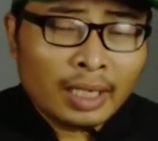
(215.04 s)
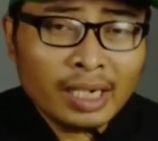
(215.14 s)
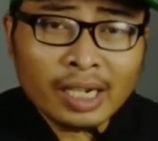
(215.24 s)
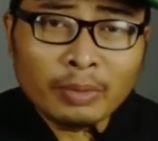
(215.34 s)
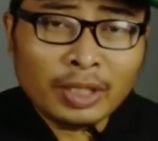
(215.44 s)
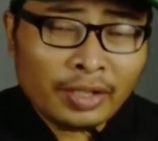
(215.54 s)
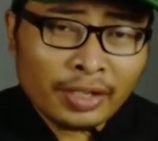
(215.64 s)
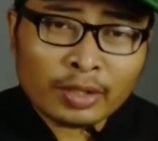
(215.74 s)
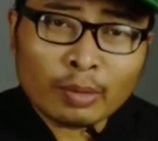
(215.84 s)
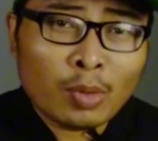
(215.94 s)
he left the
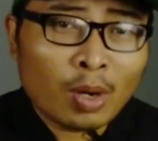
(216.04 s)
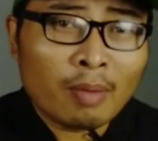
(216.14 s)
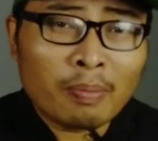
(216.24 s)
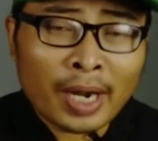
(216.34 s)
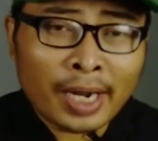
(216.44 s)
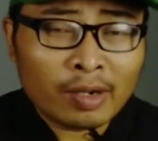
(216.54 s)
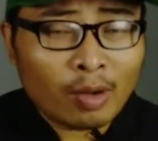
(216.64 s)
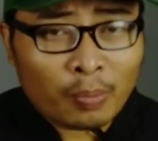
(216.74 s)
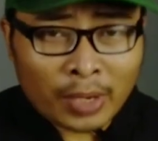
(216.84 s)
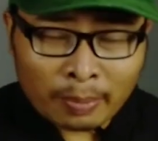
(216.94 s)
dish among a pile
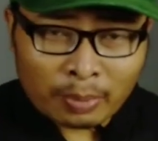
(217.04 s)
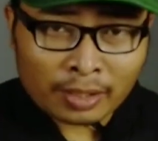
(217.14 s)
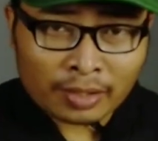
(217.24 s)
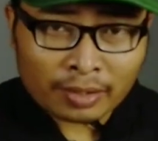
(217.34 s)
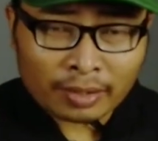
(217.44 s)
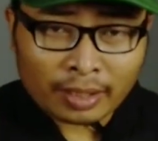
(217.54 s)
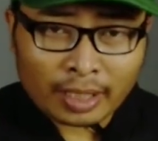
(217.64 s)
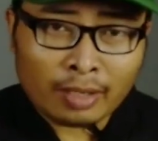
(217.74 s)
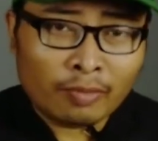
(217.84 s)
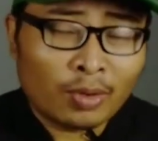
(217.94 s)
of papers
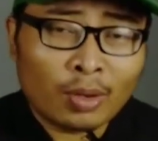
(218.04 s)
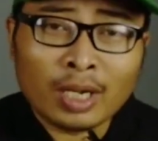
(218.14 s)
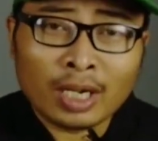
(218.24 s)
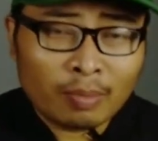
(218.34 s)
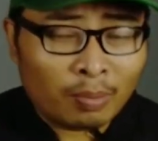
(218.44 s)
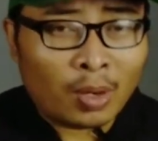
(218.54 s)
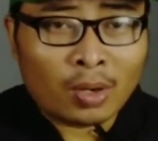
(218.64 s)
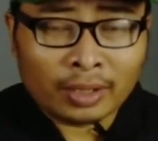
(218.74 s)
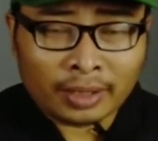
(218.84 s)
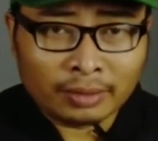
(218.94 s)
and forgot
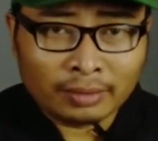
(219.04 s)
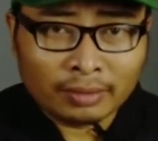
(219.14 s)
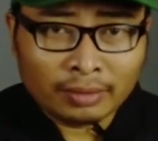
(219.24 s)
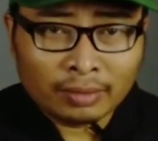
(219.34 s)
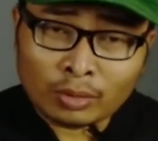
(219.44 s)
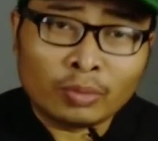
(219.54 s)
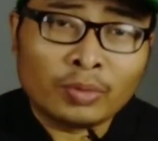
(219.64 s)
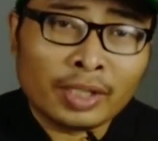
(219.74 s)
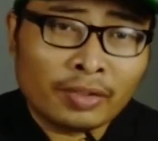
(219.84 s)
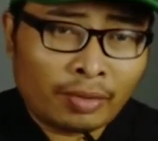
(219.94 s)
about it for 2
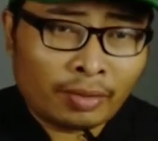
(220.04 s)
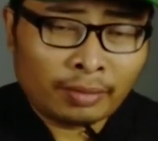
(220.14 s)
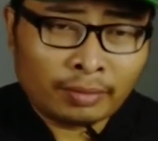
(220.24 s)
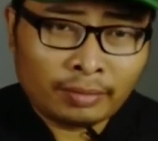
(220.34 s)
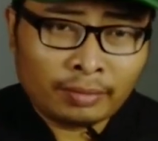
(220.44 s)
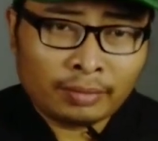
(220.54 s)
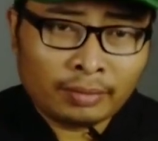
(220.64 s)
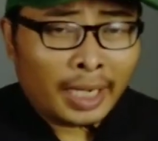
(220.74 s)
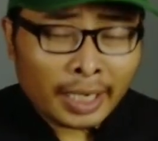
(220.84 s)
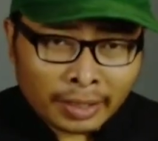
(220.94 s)
weeks.
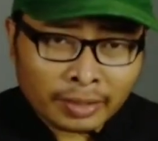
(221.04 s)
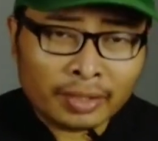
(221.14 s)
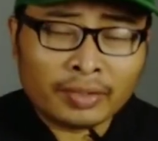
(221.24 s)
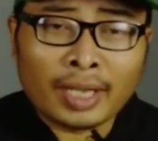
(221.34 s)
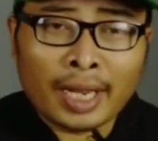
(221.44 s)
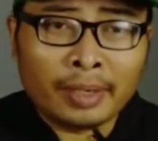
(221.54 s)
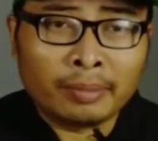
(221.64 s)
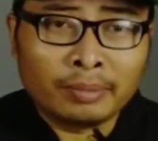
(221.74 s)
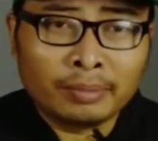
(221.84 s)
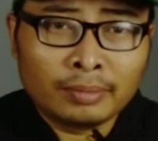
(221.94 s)
During this time,
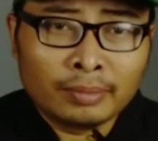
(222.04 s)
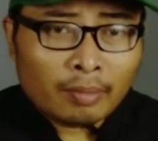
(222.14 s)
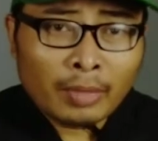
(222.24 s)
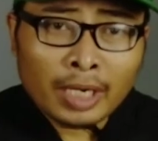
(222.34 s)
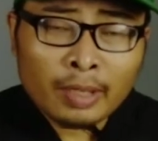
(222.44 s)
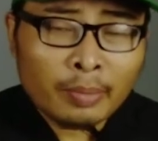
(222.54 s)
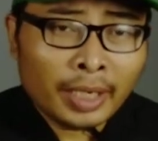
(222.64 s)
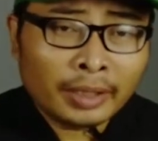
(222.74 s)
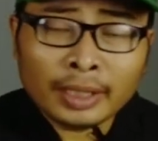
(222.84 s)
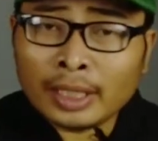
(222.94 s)
many
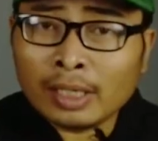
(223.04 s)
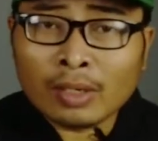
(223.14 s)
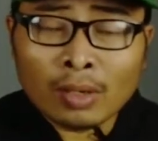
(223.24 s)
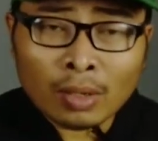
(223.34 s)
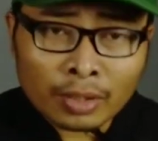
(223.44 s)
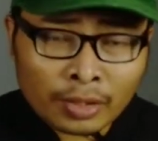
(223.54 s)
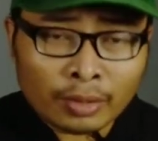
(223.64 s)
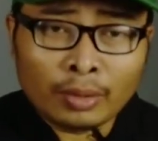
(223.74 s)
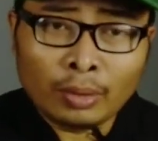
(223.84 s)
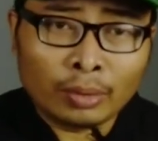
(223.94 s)
bacterial colonies
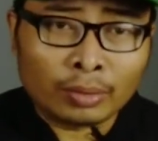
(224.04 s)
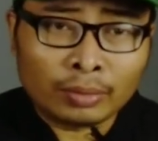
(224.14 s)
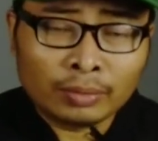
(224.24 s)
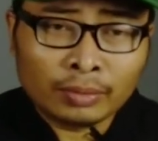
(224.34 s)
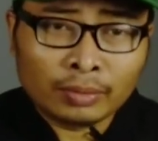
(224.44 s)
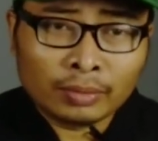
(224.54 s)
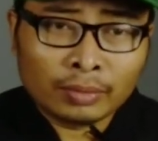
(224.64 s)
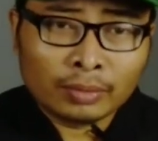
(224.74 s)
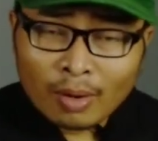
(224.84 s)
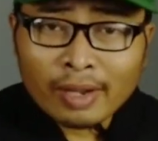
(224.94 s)
grew.
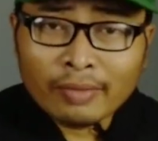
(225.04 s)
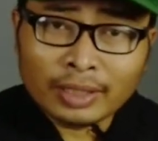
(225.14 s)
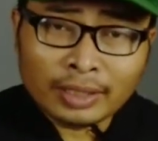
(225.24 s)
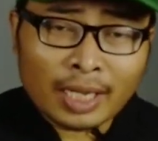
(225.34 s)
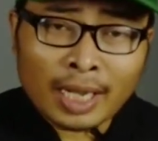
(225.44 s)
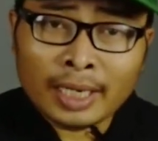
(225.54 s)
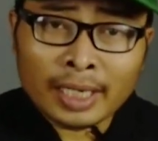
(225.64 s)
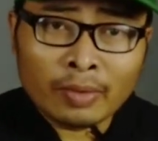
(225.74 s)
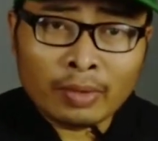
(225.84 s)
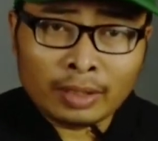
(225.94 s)
However, the
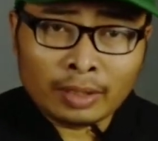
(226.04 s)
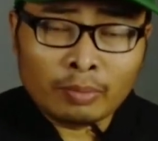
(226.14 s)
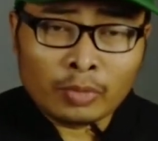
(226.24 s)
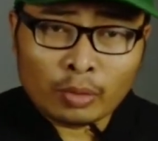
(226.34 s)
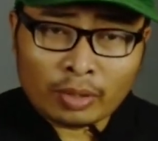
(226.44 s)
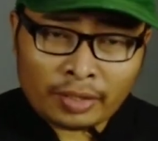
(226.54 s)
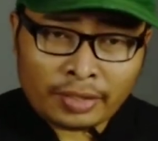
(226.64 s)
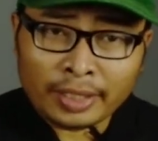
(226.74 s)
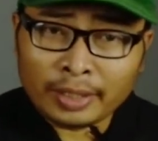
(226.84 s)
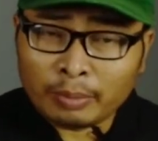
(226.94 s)
area where the mucus
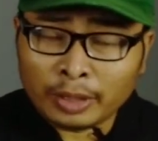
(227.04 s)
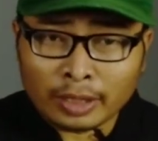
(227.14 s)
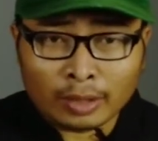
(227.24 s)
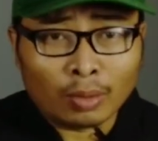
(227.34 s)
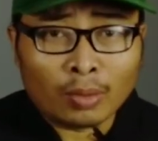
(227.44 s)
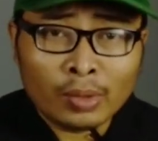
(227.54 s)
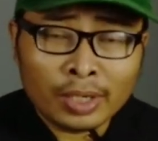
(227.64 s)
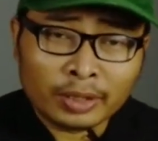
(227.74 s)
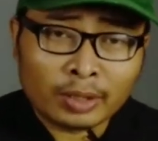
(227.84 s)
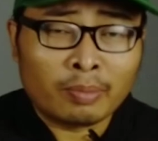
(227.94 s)
had been
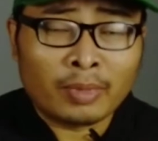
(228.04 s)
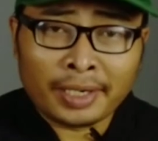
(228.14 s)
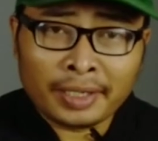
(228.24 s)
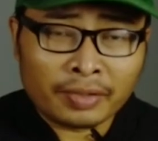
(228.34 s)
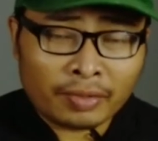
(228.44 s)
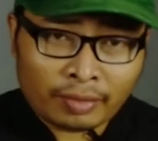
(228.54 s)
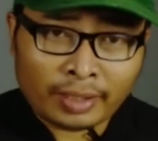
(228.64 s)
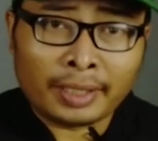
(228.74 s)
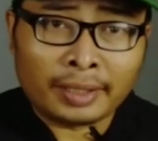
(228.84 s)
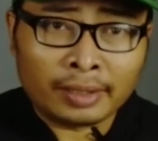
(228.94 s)
inoculated remained
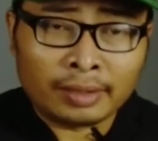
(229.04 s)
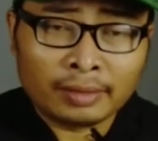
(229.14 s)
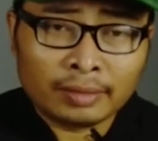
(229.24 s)
sterile.